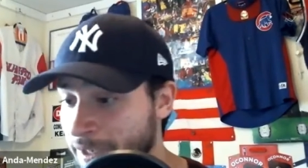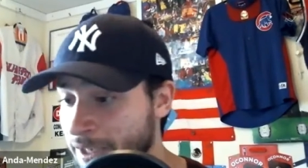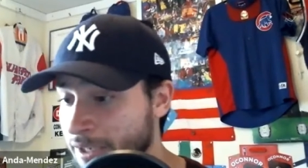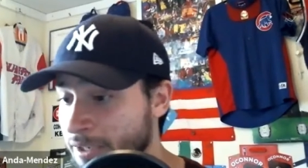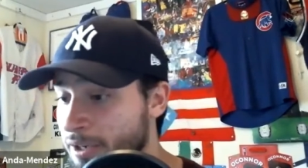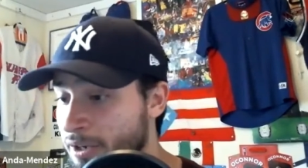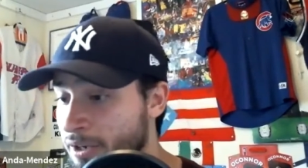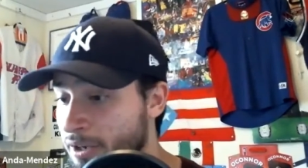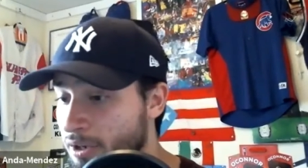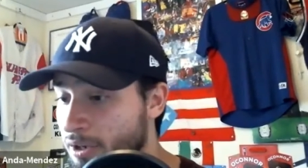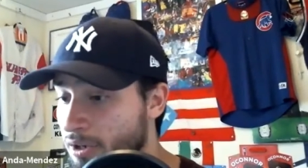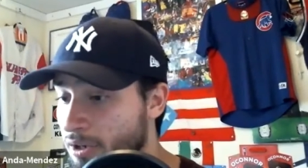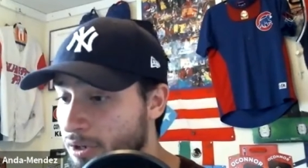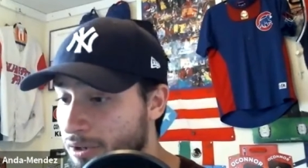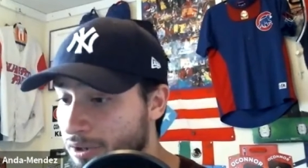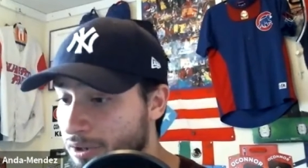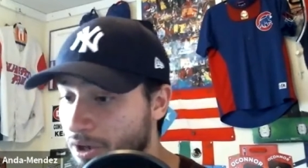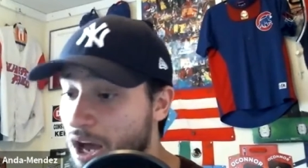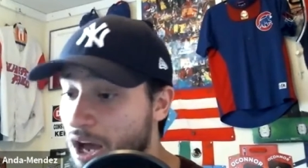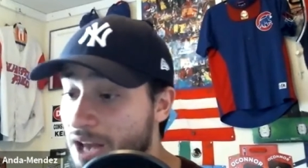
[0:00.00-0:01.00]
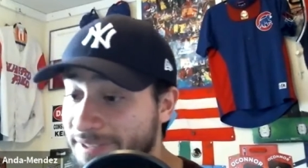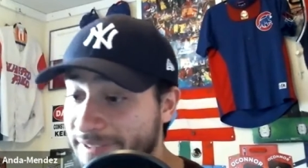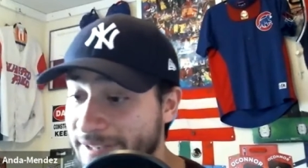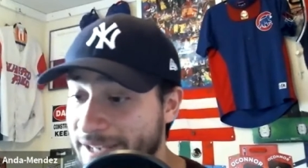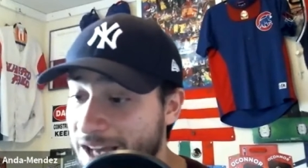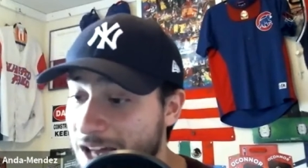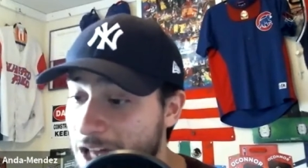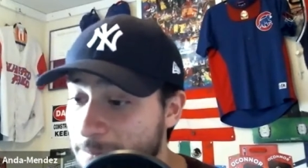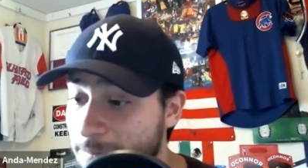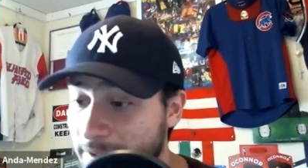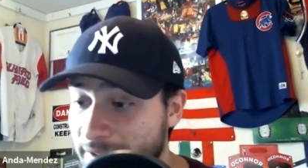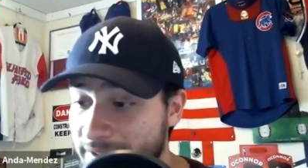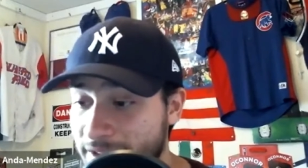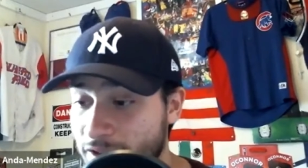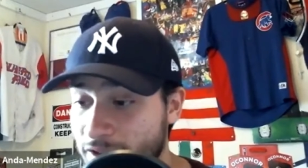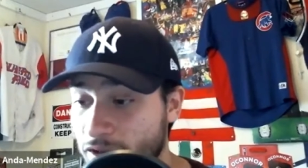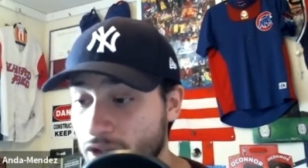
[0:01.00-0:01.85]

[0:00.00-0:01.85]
man. Ozzy Albies and